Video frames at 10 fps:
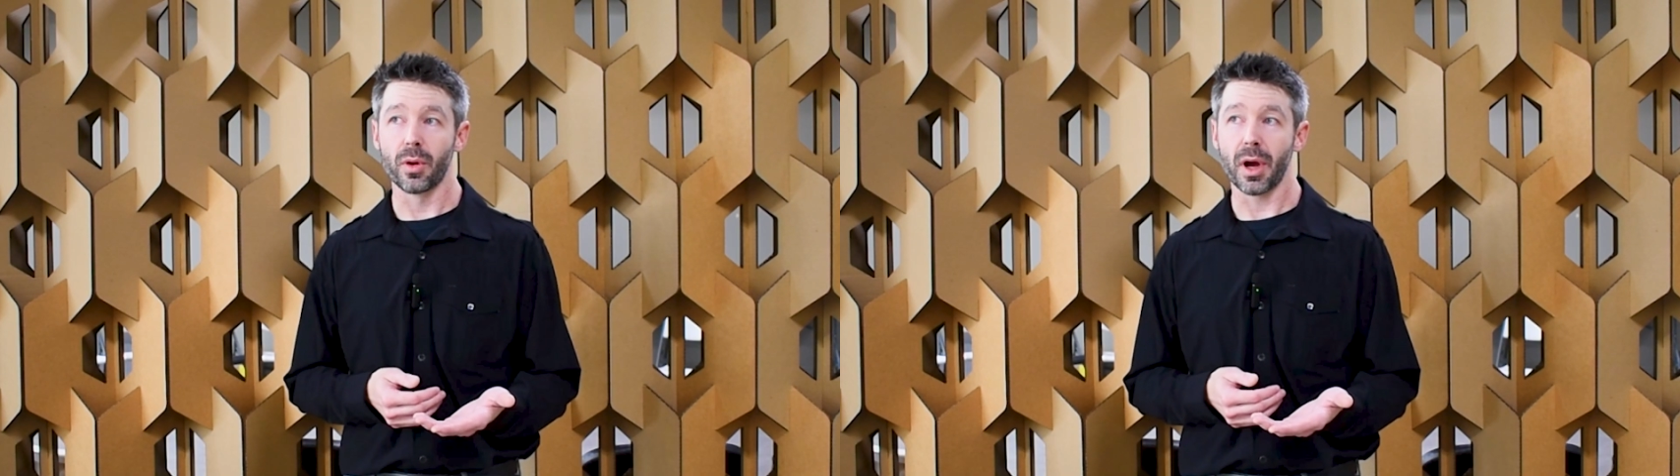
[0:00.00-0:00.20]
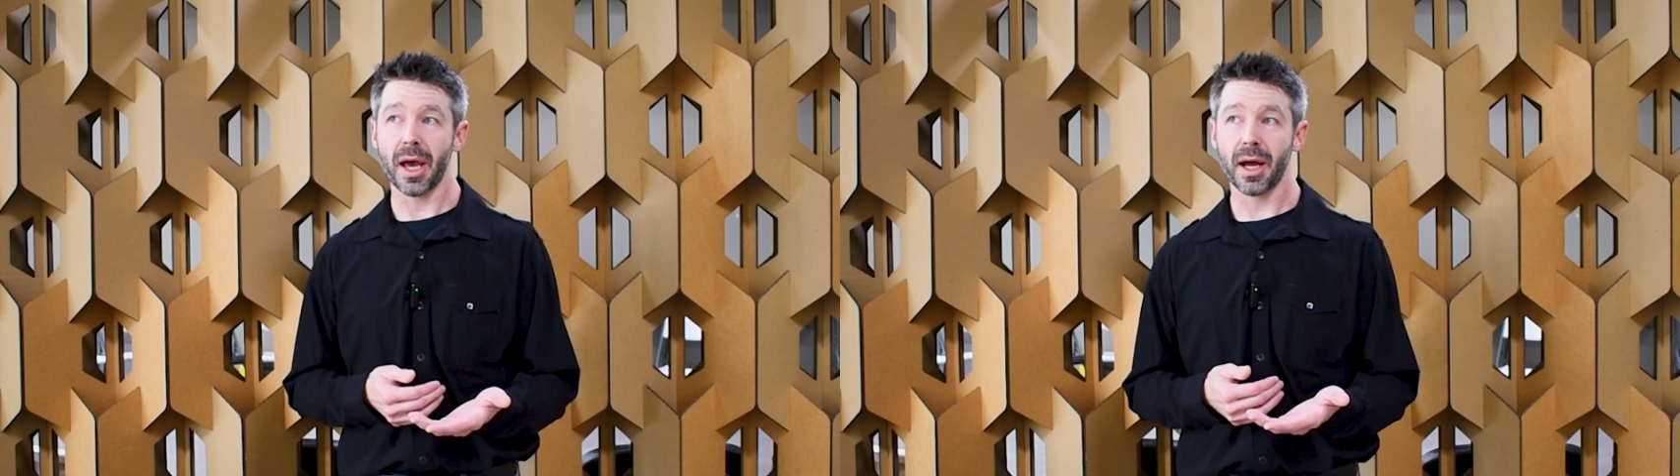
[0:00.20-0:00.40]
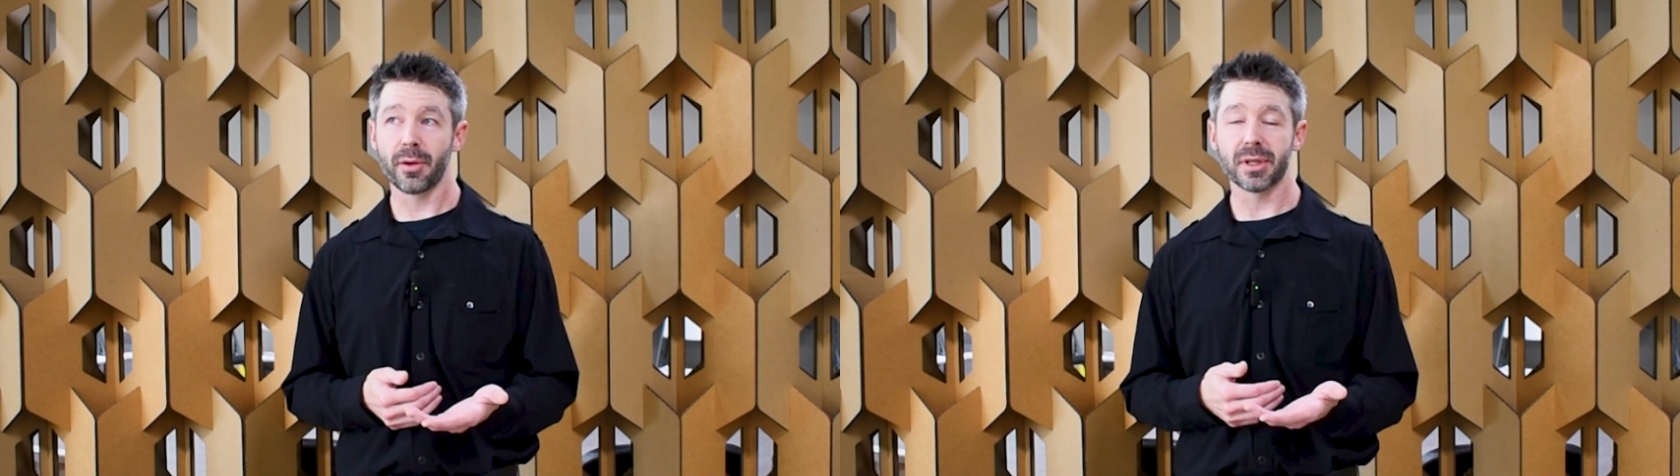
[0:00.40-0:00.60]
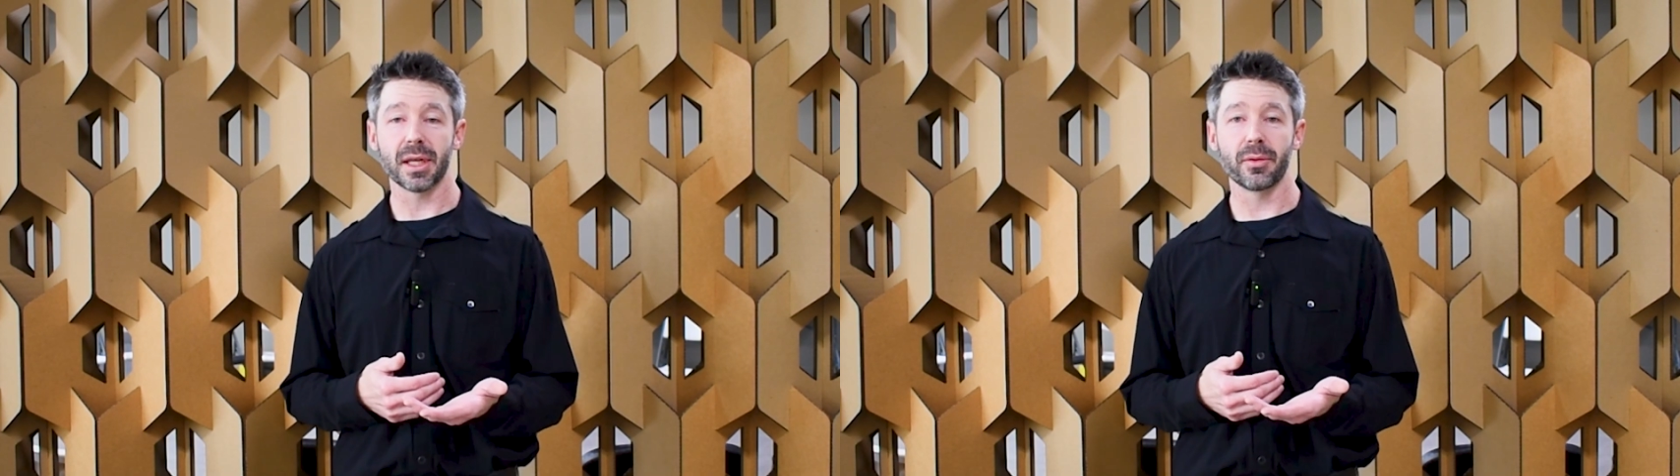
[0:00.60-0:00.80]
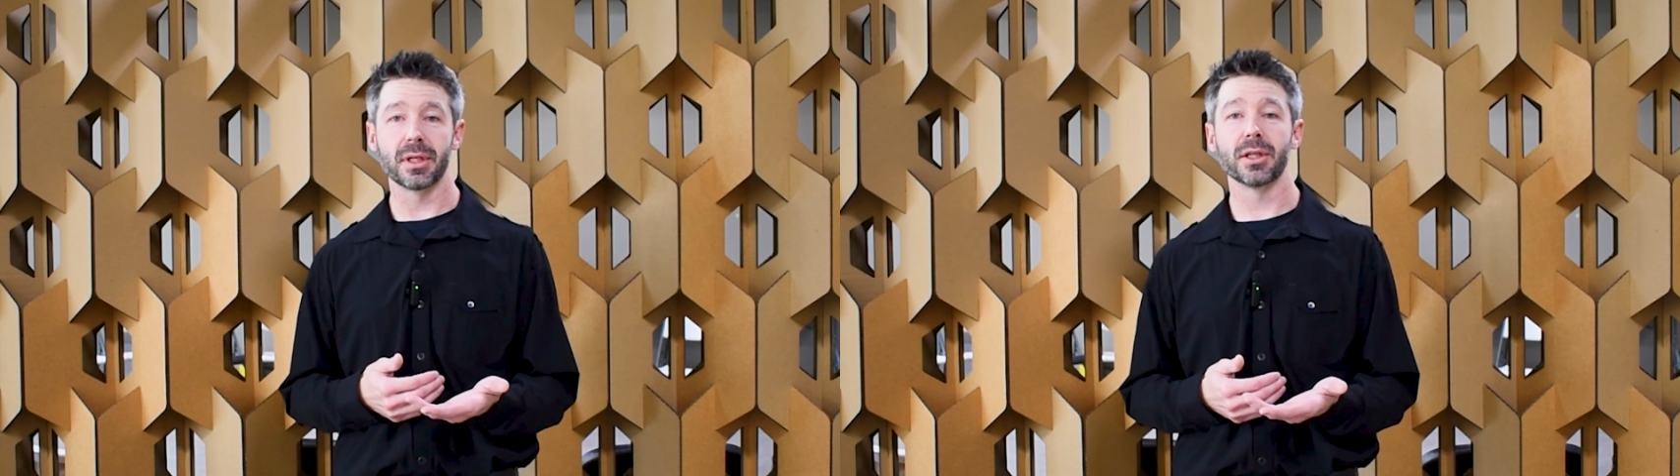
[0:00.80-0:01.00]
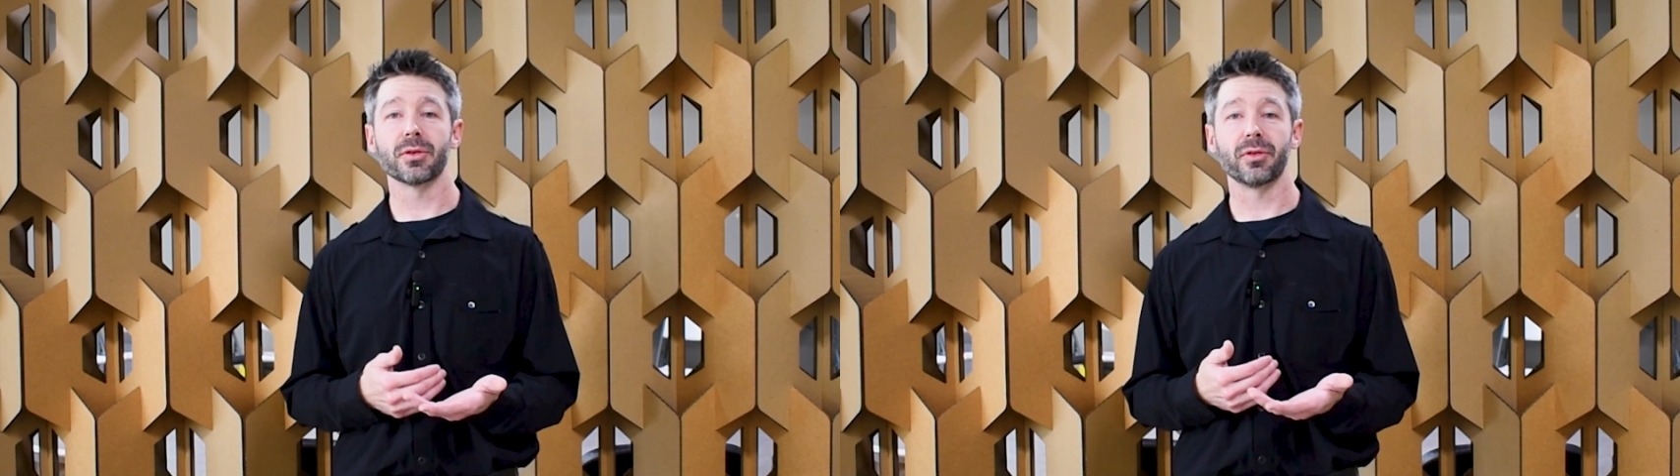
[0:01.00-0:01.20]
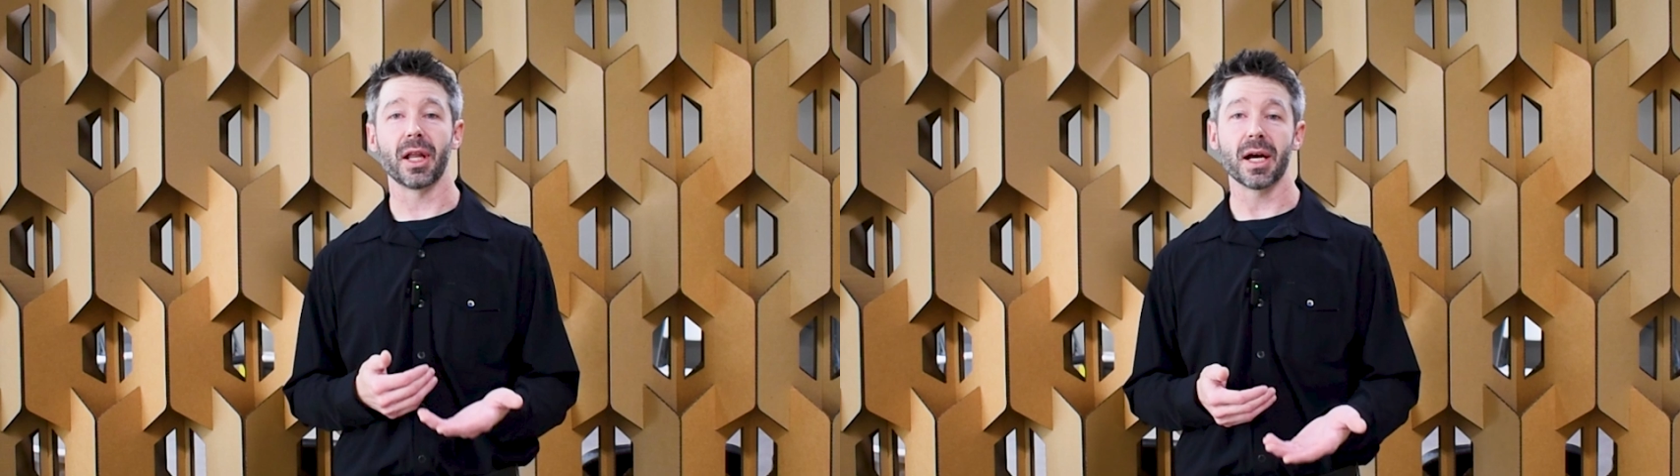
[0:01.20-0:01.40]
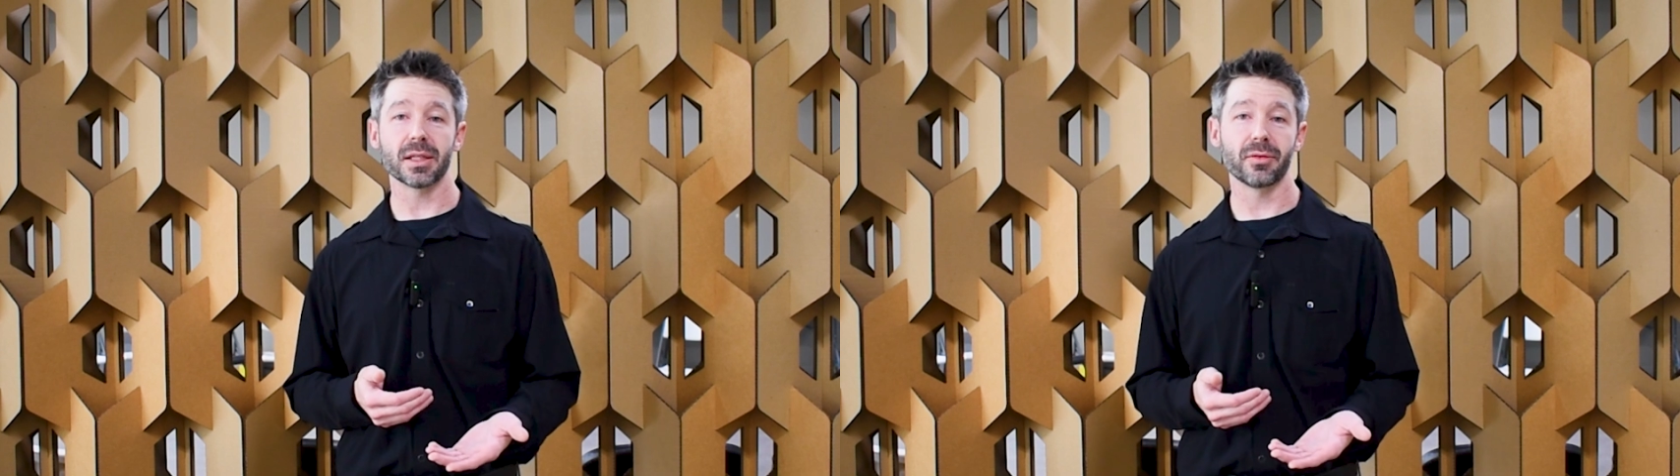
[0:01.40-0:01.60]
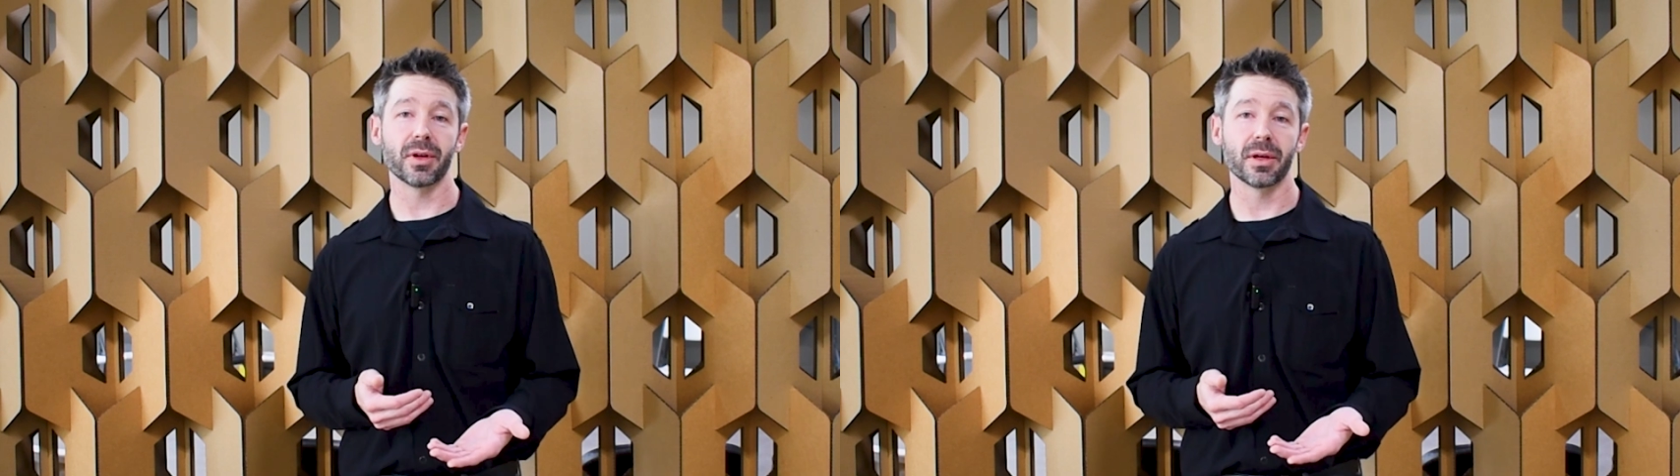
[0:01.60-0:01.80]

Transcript: At Iowa State, we teach a philosophy